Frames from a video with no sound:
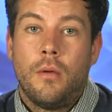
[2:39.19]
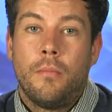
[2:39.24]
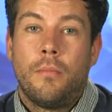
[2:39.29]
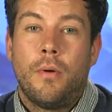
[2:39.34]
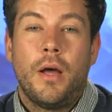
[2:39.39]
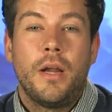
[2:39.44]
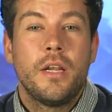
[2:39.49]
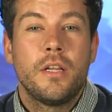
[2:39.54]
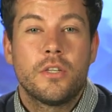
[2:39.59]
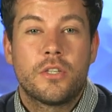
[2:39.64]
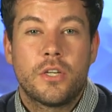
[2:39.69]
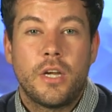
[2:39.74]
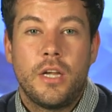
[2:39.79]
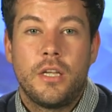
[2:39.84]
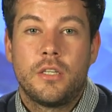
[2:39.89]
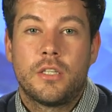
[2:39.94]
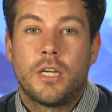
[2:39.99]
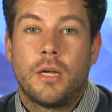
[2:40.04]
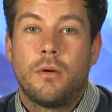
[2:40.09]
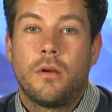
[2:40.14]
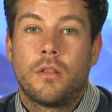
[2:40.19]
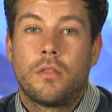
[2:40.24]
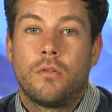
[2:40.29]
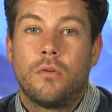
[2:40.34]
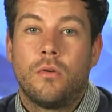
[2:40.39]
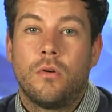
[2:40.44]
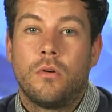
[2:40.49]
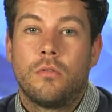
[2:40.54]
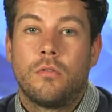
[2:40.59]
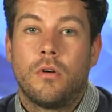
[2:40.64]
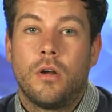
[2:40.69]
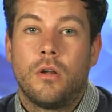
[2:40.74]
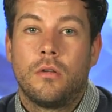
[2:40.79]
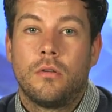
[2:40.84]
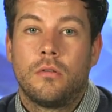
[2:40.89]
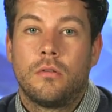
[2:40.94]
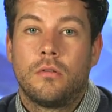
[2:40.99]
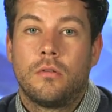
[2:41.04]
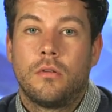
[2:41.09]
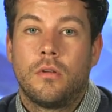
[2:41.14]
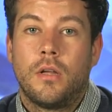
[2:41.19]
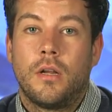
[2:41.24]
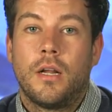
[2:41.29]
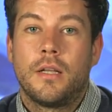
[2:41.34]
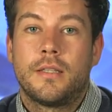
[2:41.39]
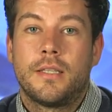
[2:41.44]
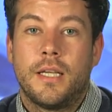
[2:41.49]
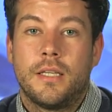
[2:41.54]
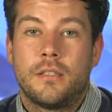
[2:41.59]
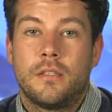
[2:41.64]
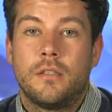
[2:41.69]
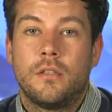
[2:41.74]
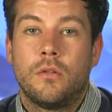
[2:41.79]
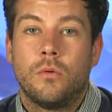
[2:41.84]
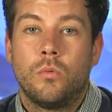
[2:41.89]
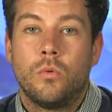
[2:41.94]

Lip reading: But I didn't change how I thought or wrote, and I tested the